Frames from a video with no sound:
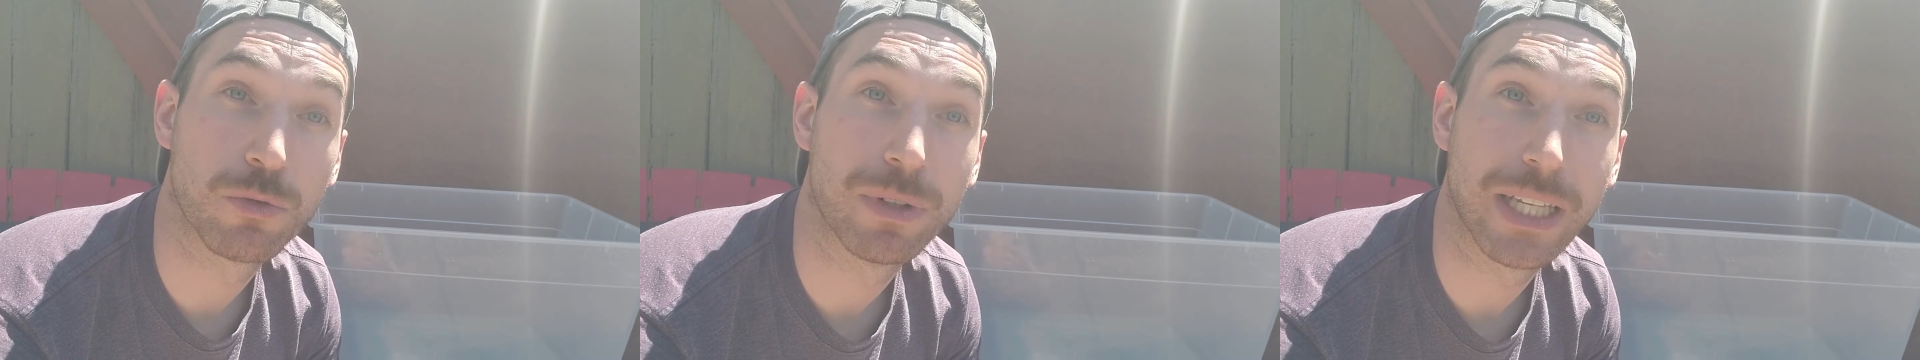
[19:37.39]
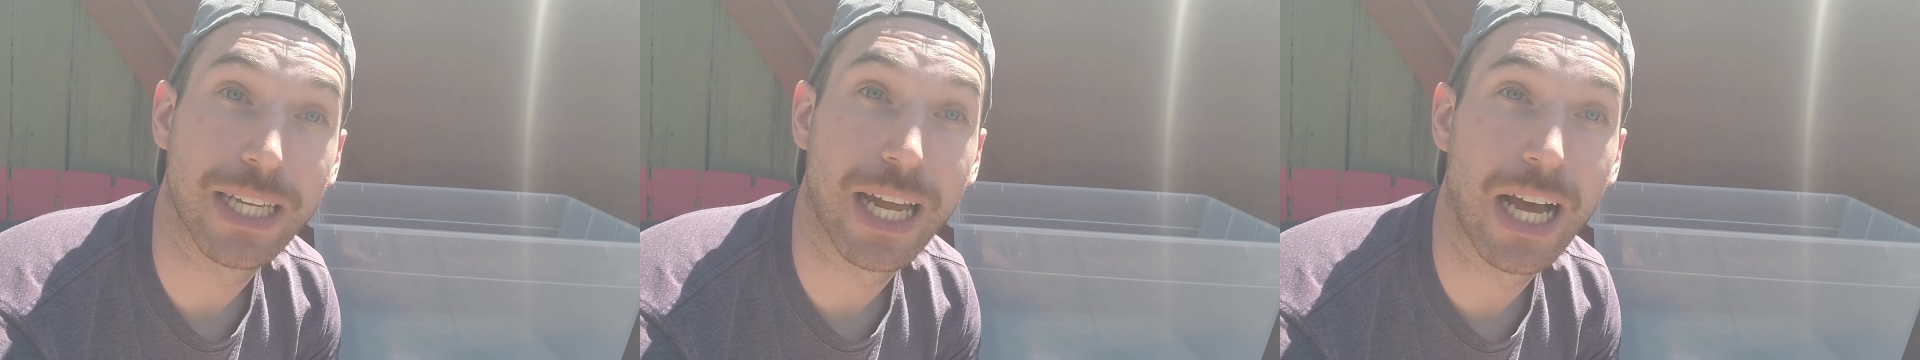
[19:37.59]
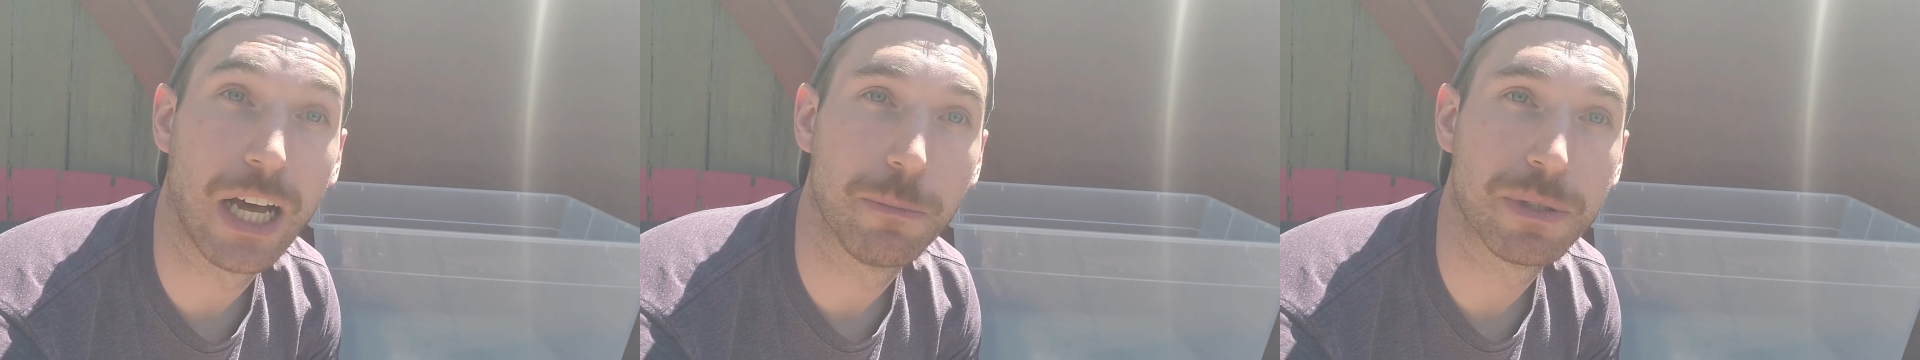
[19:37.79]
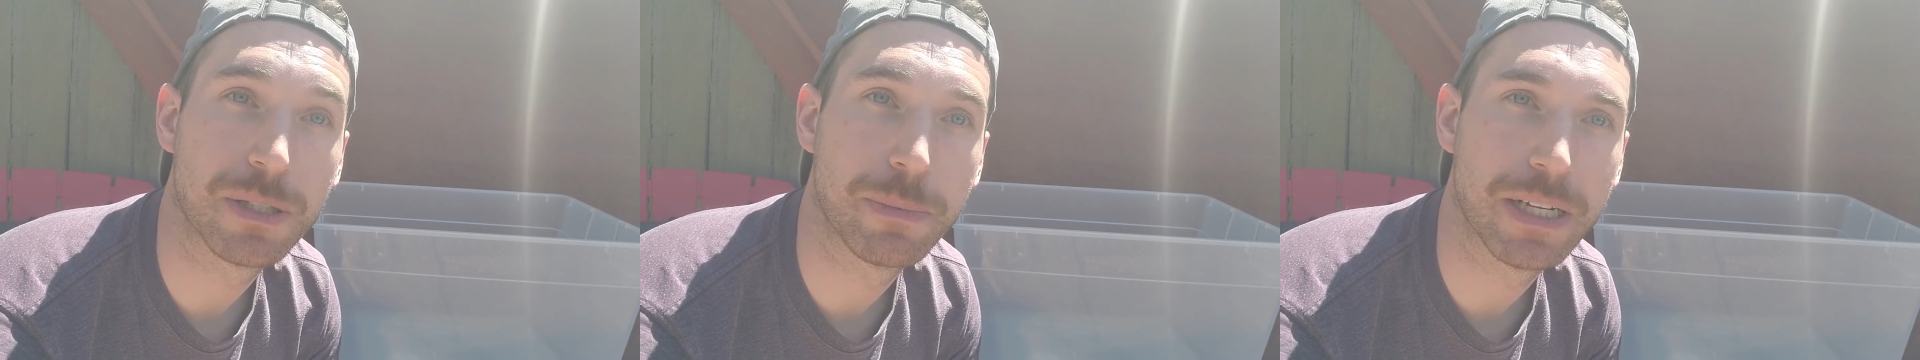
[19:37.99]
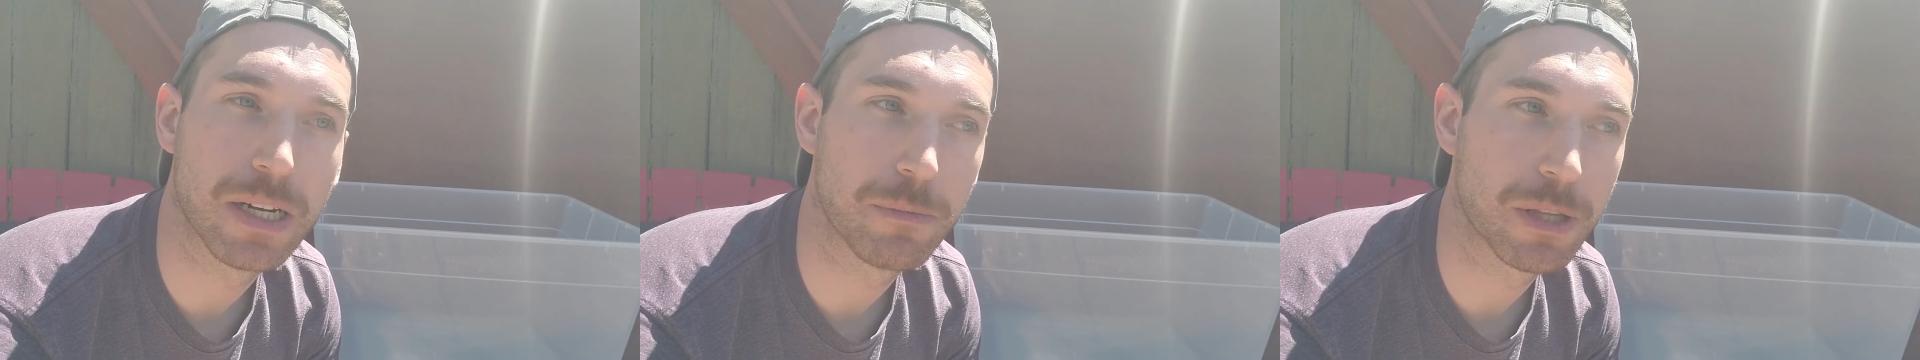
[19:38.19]
really help
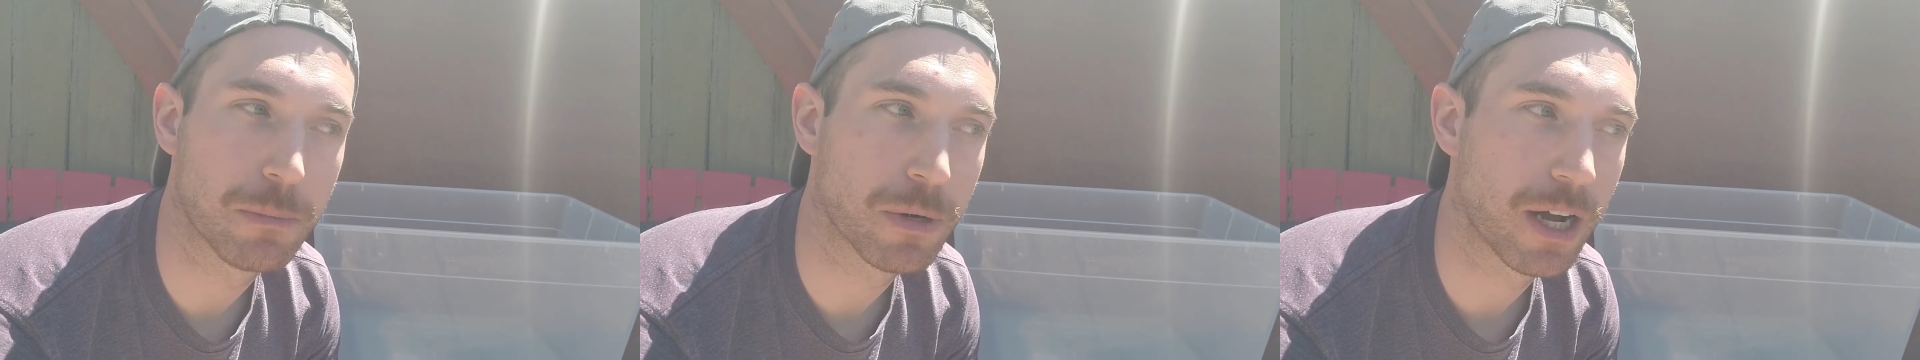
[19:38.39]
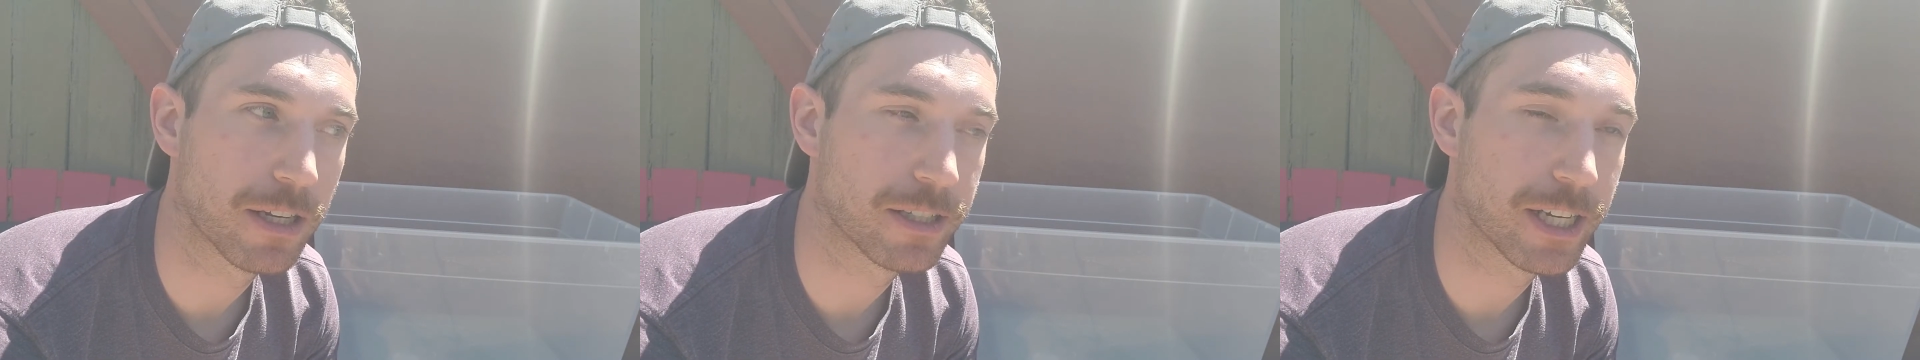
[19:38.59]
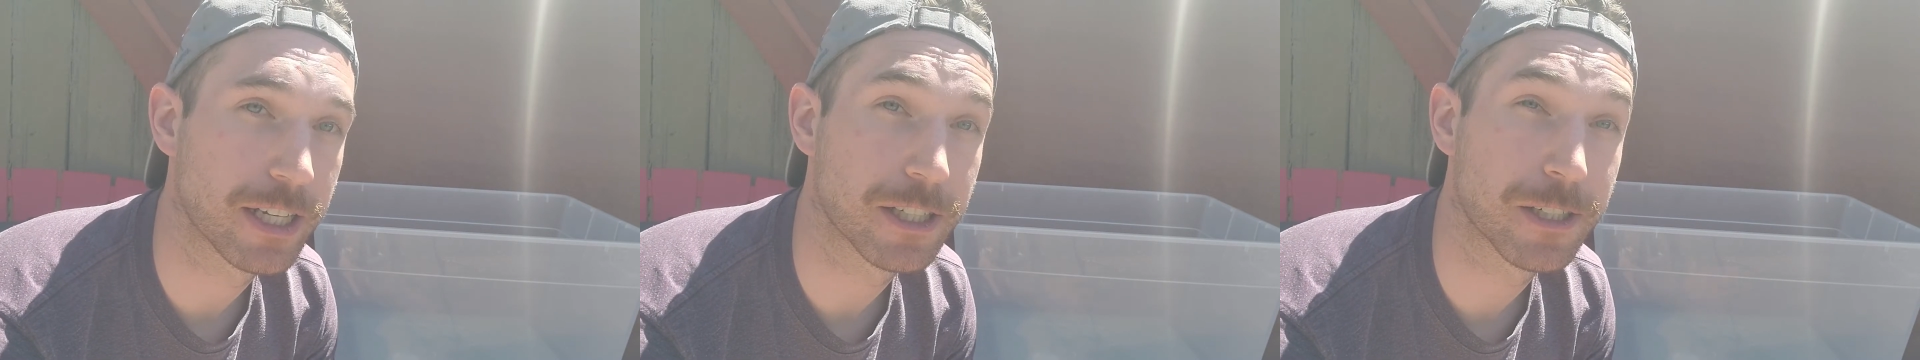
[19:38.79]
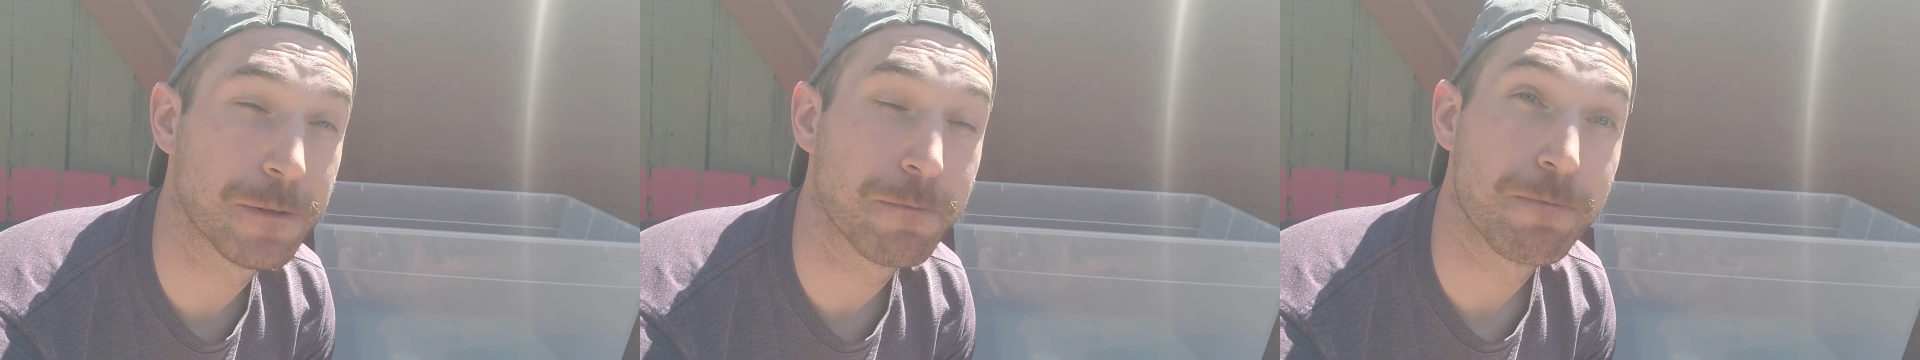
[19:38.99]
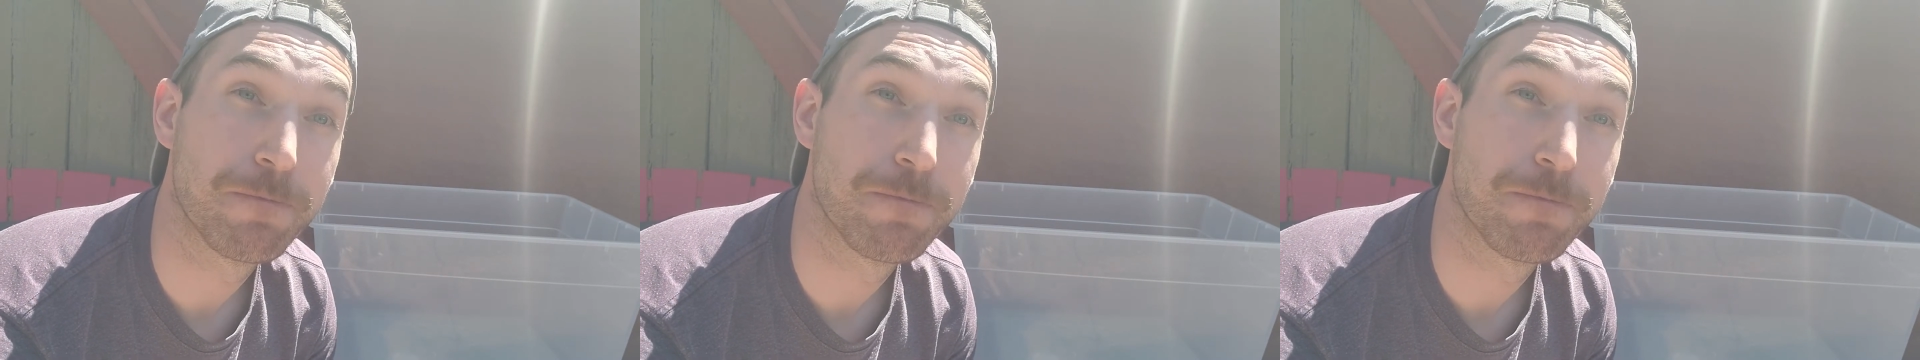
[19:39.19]
speed up the process.